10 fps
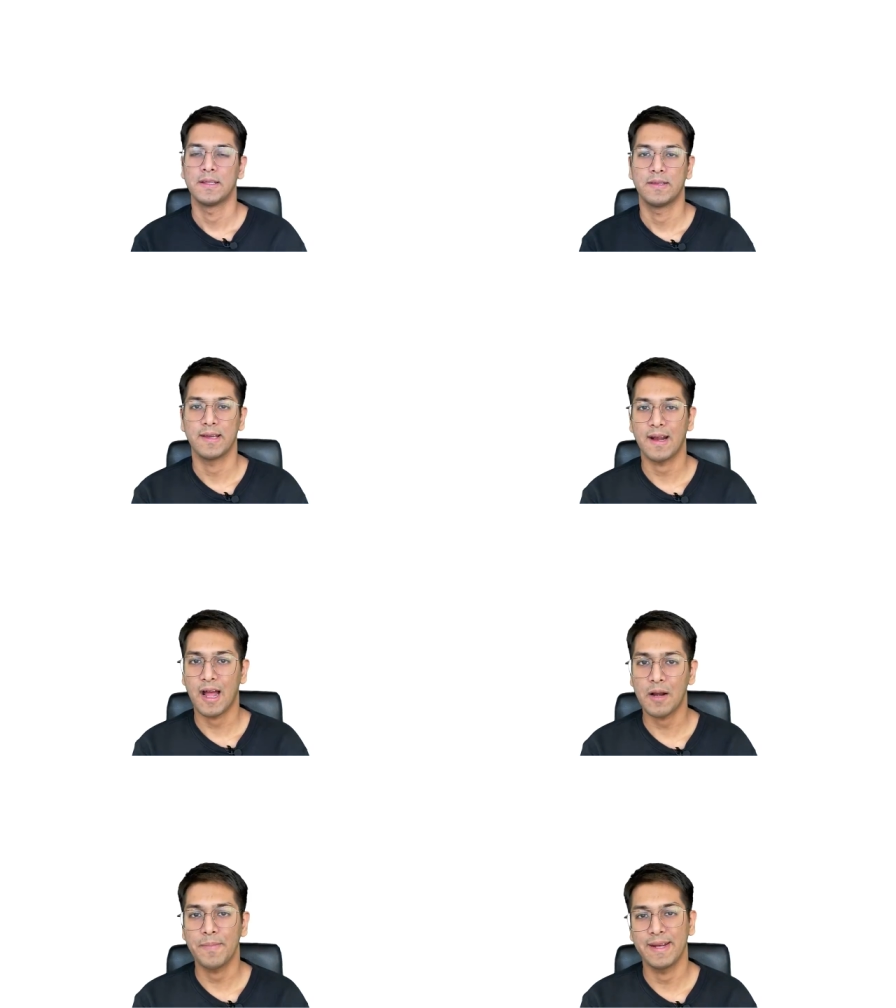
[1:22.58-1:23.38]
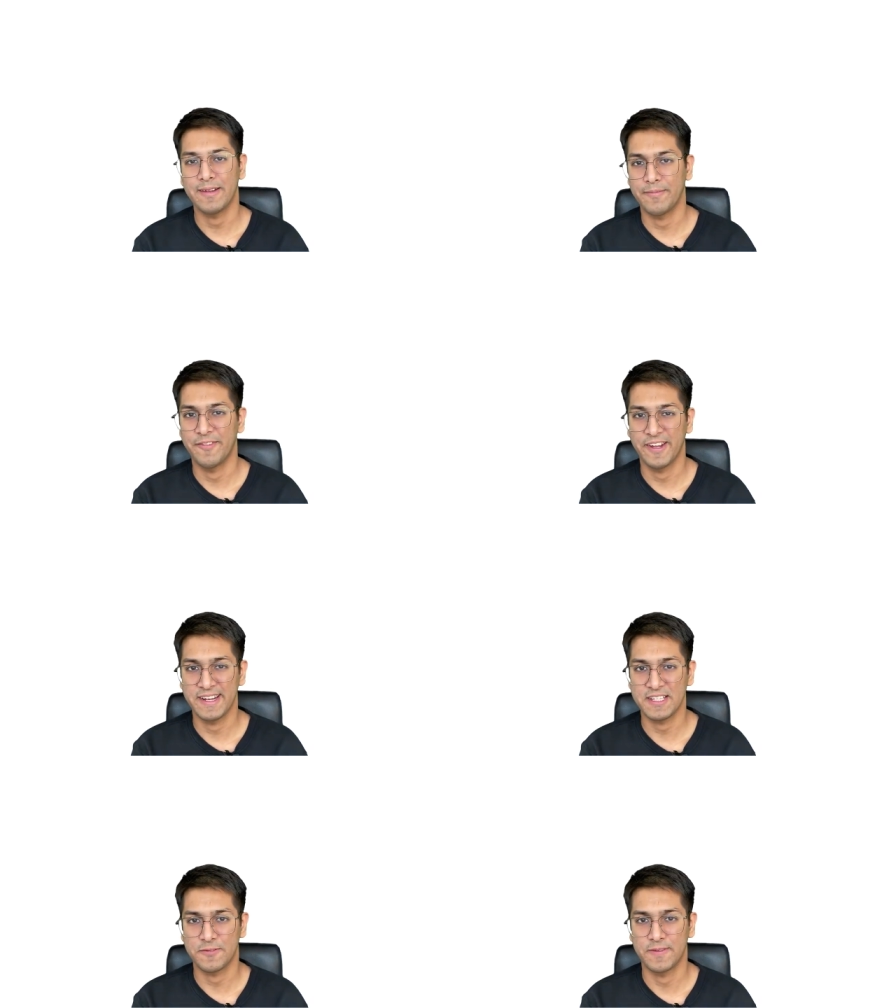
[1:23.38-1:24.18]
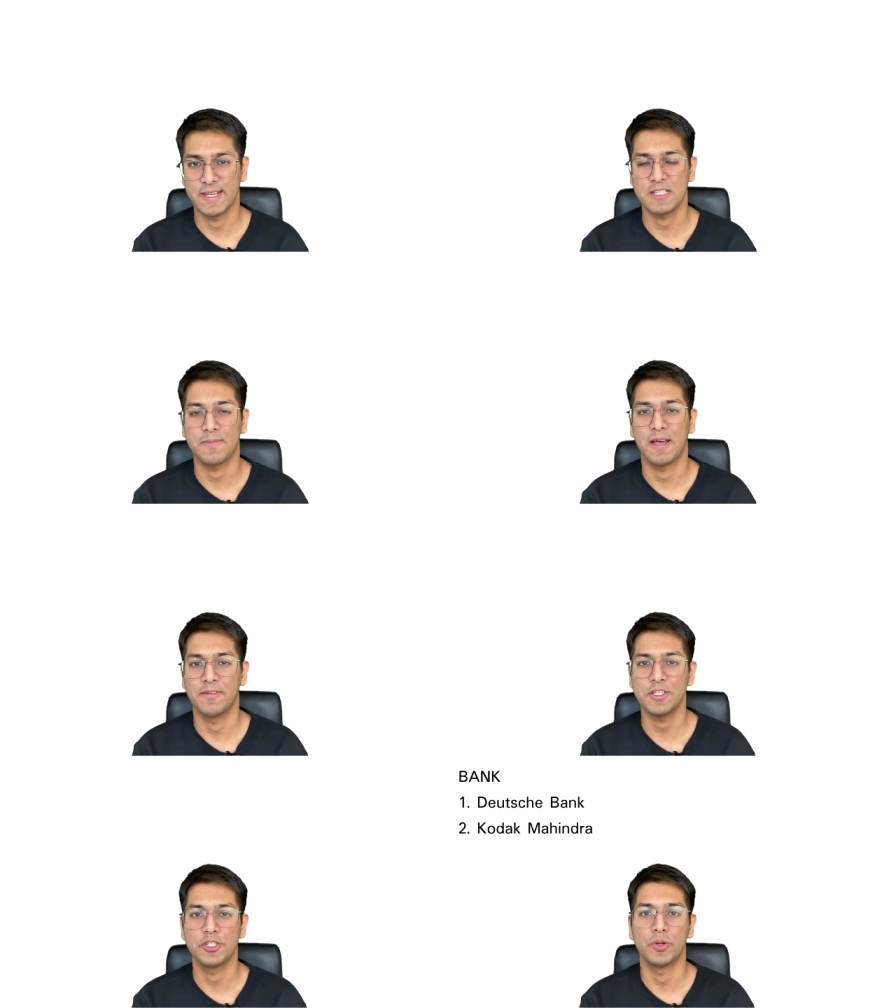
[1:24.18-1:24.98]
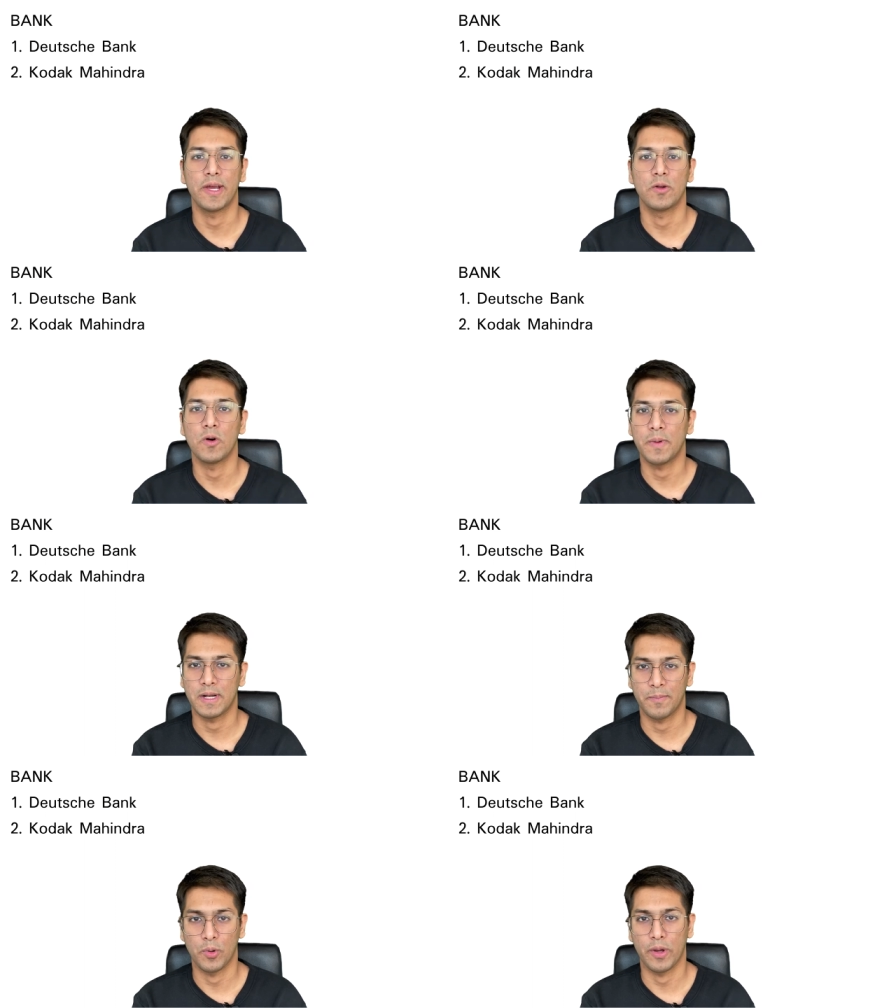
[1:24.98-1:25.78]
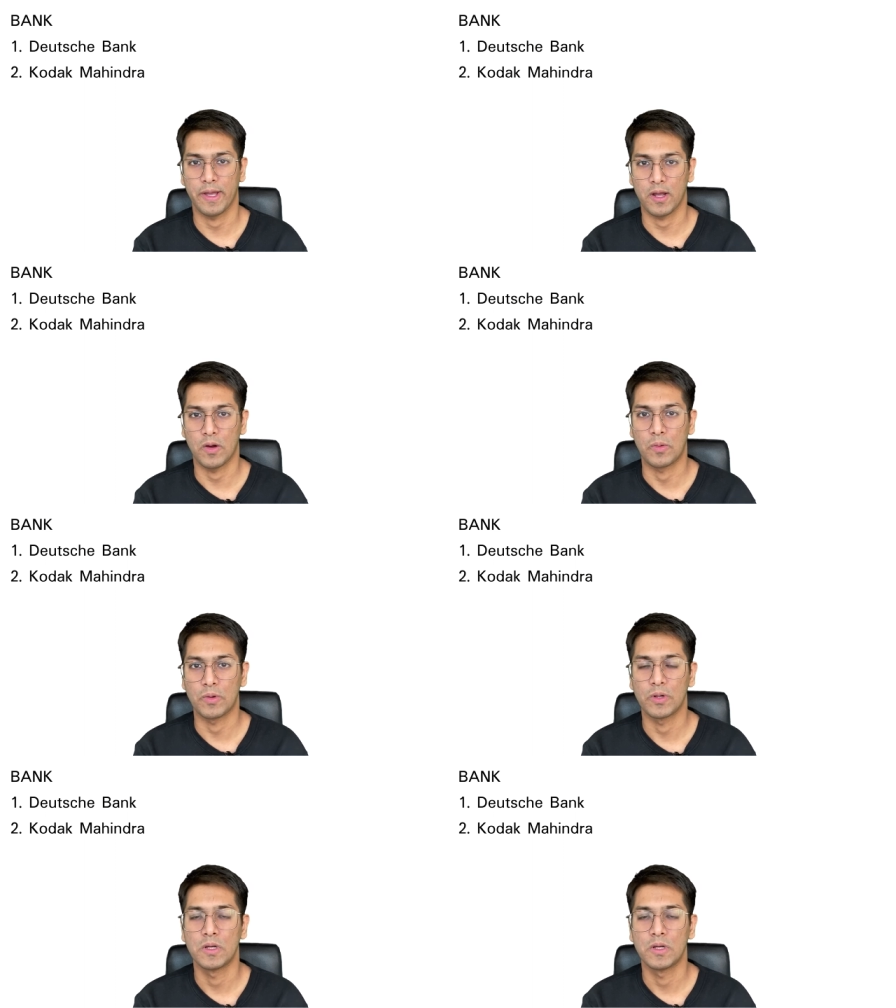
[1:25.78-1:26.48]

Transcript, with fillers: There are many various ways by which you can open a block account.